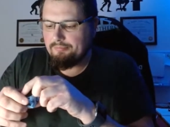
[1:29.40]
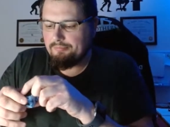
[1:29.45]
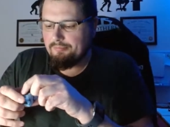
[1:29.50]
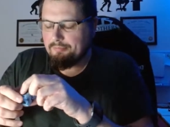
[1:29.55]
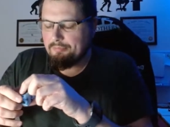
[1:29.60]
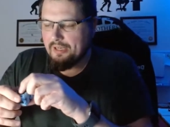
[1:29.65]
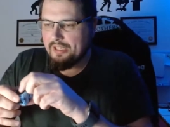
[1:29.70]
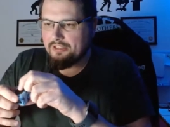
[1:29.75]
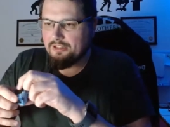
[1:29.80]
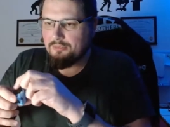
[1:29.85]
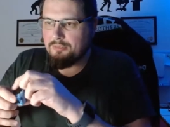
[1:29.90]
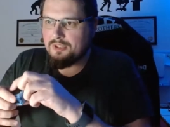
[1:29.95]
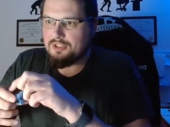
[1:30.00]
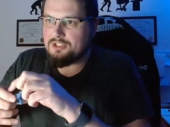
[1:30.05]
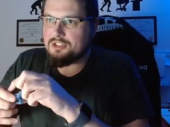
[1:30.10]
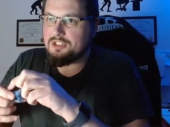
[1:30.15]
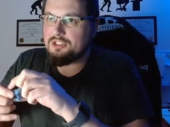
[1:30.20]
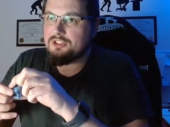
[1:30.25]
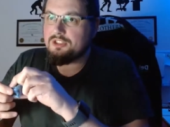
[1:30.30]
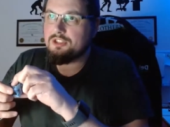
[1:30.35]
back to
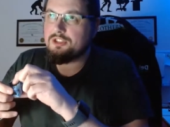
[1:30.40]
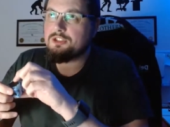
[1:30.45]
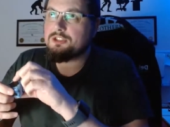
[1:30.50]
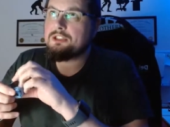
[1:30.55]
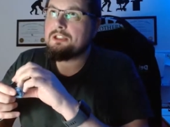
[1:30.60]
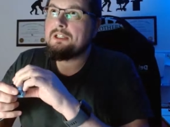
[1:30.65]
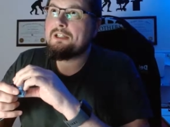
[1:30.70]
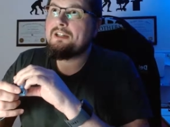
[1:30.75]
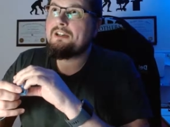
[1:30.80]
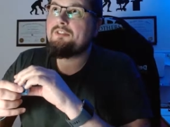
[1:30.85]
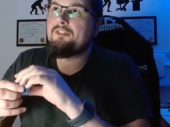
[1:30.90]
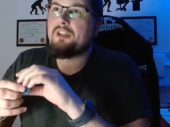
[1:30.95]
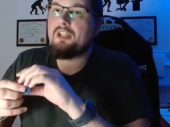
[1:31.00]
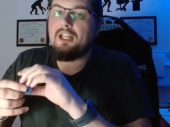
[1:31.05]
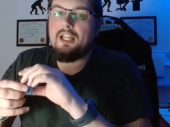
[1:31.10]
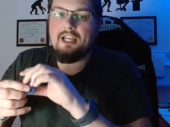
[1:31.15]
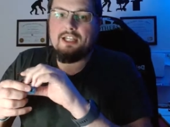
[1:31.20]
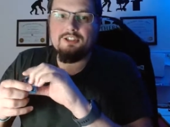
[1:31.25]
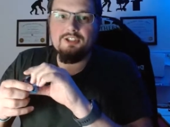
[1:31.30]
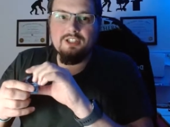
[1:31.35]
business. Because for the
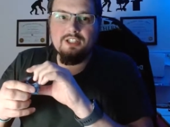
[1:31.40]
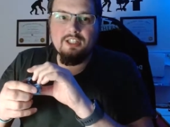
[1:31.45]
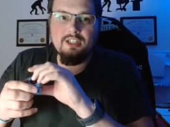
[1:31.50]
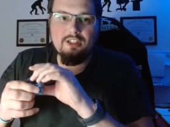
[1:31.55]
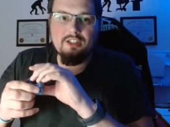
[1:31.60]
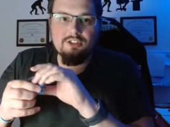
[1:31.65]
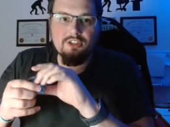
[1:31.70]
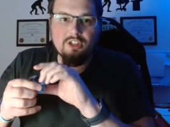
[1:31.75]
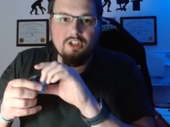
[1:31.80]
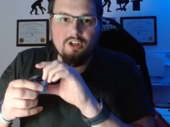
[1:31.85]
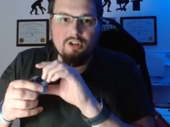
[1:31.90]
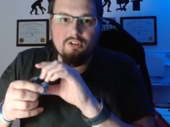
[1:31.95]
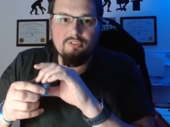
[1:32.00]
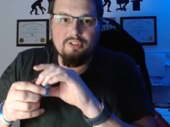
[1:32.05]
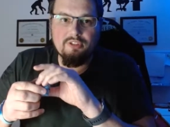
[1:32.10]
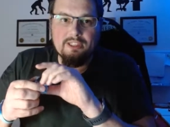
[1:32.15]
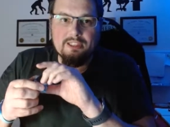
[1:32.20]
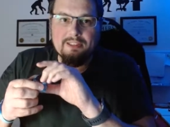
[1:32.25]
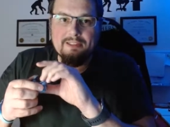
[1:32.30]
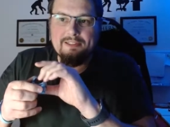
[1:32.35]
last year, because of
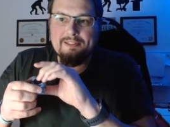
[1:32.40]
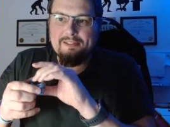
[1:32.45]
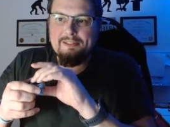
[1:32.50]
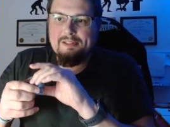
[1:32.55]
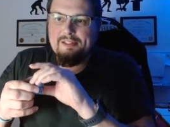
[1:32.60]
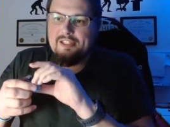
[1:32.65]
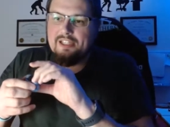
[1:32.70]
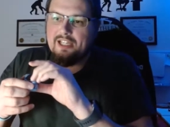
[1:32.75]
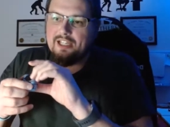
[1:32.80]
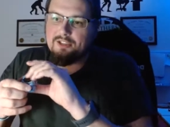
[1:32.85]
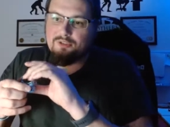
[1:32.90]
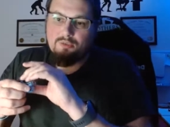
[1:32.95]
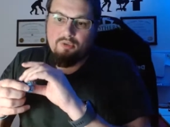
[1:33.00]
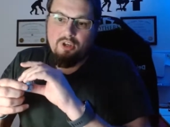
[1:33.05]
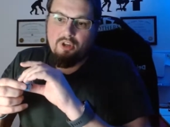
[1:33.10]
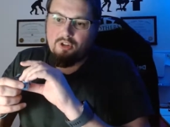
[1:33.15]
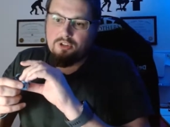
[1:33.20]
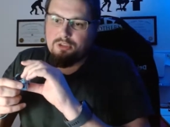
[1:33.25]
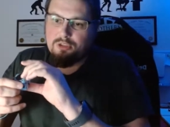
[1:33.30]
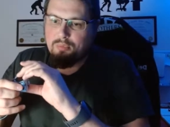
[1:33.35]
COVID, as with
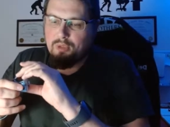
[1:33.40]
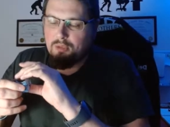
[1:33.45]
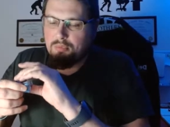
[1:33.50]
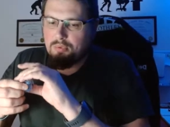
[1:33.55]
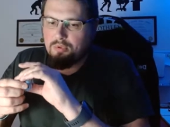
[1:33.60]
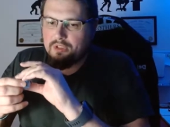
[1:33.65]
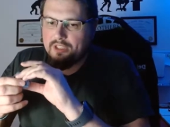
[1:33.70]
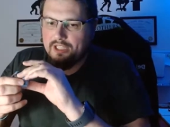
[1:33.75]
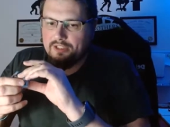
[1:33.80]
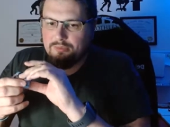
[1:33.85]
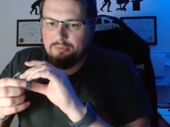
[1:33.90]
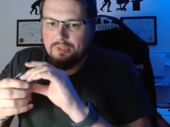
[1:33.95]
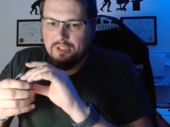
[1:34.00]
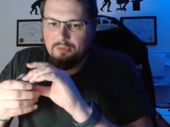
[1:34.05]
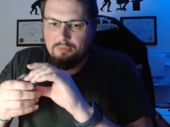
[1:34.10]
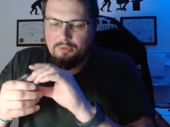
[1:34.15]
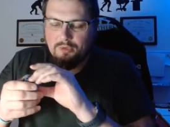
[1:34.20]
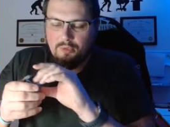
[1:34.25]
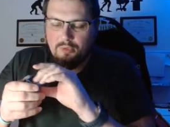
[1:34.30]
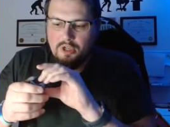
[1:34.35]
lots of people, he hasn't been
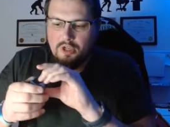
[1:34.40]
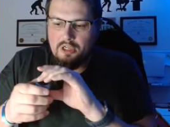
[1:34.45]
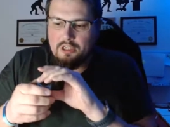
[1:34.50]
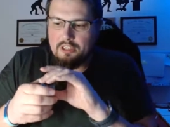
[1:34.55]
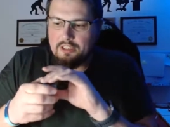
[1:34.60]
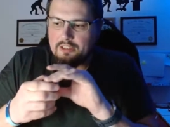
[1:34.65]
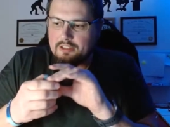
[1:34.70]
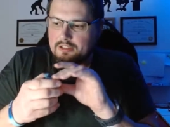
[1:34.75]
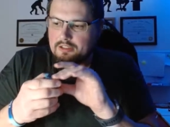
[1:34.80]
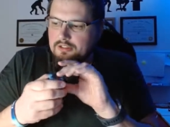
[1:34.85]
able to work.